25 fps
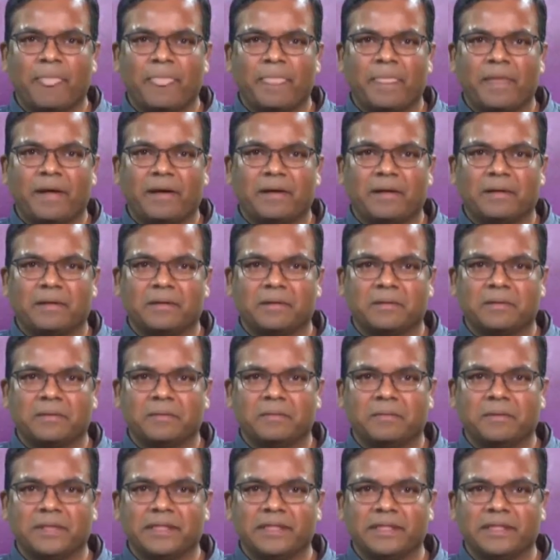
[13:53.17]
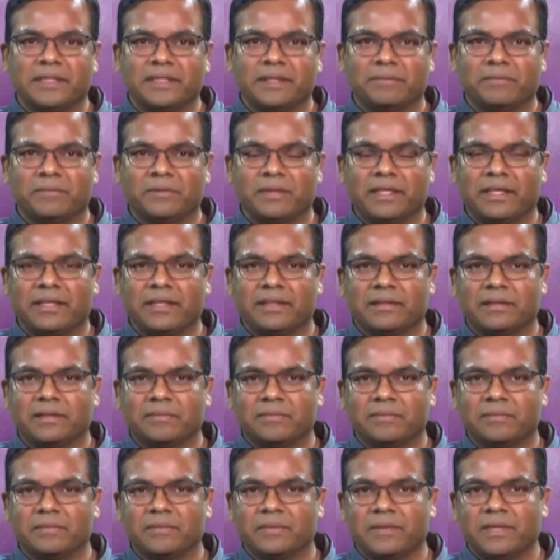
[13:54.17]

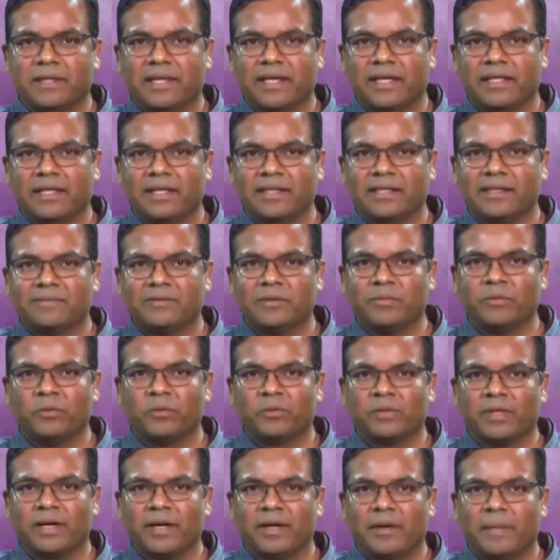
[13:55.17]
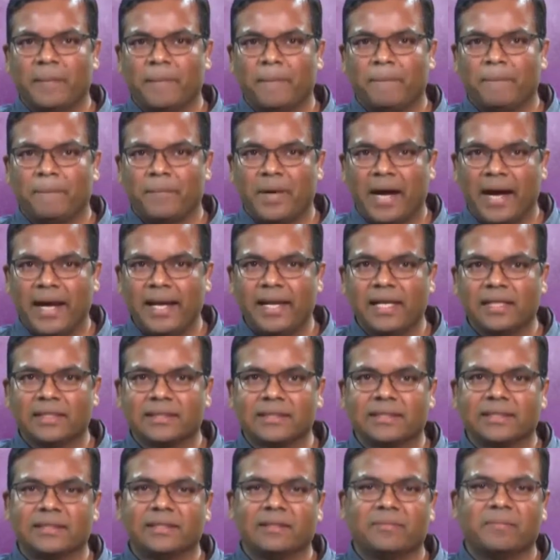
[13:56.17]
the energy of the photon
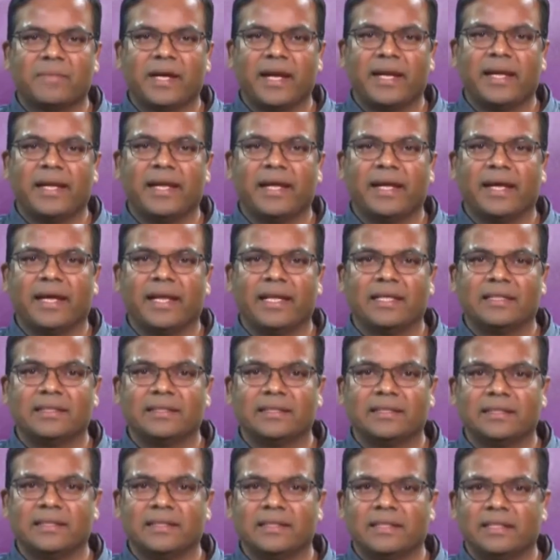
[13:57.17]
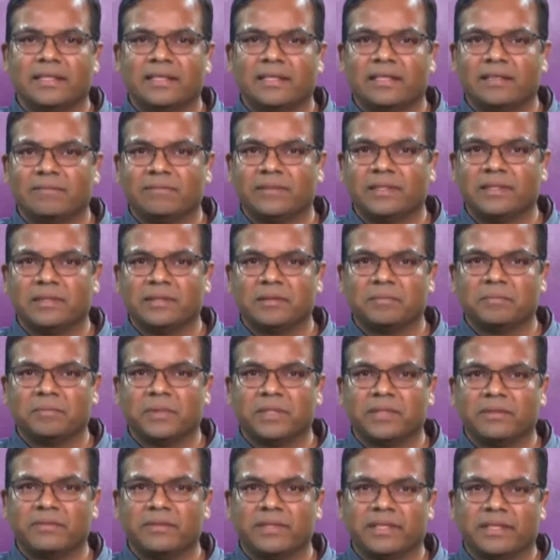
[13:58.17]
minus the binding energy of the
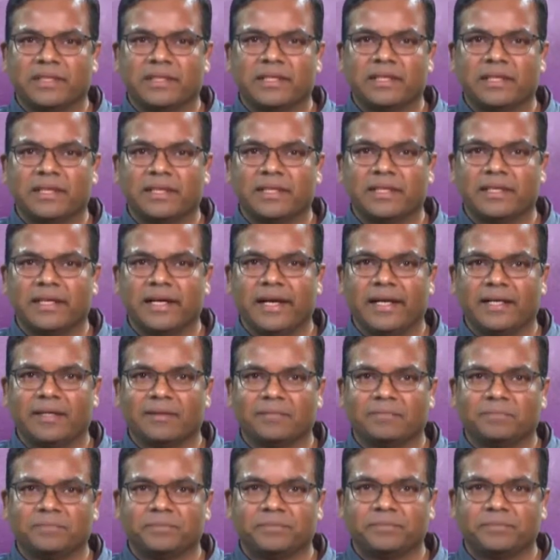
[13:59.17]
particular atom.